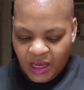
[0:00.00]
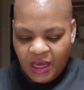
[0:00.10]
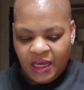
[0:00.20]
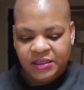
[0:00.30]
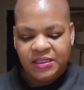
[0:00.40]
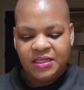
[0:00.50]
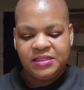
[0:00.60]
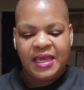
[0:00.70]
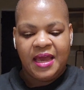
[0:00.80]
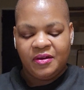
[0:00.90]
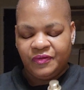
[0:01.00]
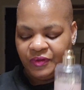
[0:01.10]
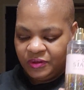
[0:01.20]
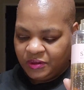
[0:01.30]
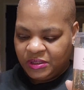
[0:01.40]
It does have
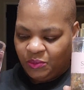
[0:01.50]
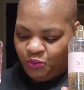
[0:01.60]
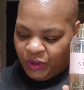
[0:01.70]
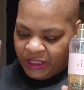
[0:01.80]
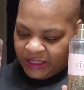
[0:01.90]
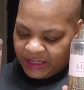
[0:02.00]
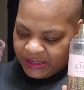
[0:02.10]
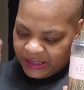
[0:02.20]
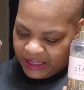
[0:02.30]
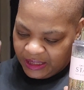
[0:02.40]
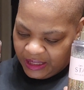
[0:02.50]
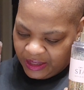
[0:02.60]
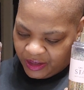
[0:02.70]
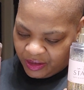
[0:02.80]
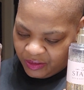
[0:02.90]
some woodiness in
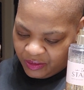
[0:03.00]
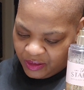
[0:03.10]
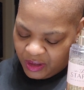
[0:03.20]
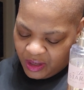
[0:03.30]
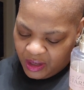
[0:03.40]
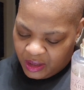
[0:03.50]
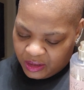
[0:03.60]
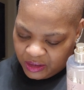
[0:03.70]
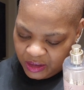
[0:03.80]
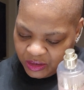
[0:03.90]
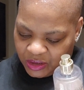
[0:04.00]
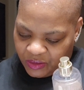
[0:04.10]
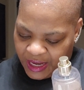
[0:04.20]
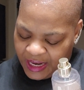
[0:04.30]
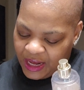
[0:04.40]
here. So
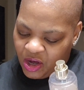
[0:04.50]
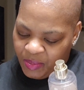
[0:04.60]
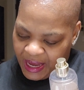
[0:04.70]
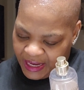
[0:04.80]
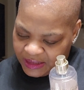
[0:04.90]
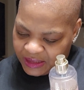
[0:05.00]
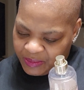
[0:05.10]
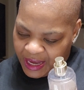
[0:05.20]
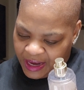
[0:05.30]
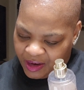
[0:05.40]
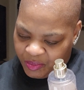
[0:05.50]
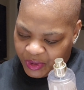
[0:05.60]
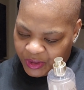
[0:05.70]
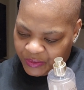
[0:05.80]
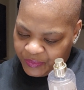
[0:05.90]
that helped, and some
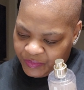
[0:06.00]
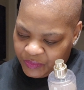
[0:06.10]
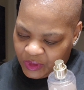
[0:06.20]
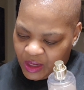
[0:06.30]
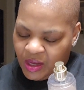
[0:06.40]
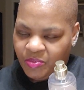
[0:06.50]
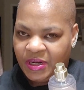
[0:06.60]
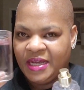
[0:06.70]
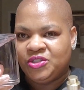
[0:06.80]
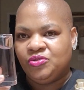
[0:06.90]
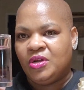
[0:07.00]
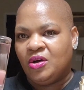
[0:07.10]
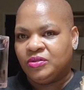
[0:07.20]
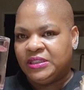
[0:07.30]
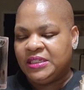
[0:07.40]
amber. But as you
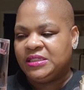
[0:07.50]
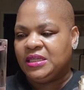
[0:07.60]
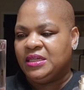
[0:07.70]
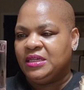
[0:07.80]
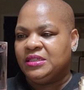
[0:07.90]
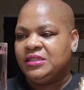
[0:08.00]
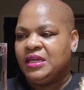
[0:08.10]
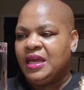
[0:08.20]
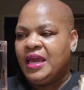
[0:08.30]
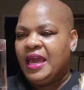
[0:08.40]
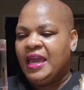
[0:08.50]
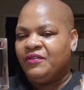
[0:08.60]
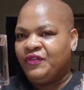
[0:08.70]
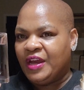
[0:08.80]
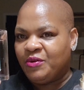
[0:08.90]
know, this is a
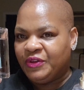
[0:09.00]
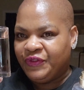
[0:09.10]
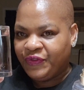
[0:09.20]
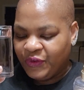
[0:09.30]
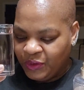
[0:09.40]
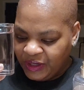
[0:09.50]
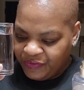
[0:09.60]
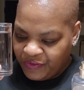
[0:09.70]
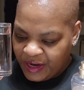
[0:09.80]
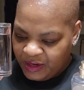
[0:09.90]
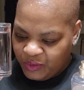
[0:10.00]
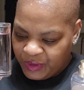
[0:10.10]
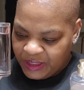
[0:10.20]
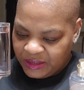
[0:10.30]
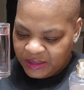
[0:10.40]
very fruity
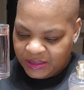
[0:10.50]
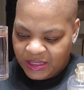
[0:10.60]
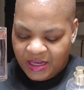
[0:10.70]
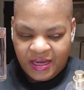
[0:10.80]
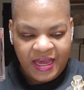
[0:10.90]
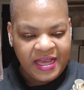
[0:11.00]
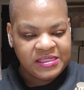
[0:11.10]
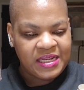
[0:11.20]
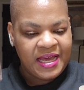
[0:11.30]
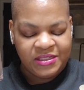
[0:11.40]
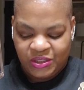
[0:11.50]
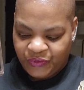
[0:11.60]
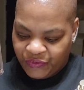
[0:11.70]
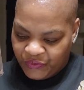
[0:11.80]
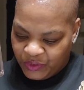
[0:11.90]
fragrance. It has lots of
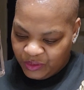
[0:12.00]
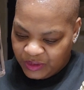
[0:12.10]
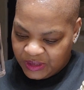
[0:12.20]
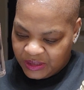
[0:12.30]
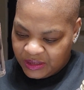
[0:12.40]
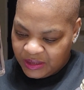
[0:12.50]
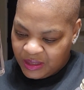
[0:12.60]
fruits,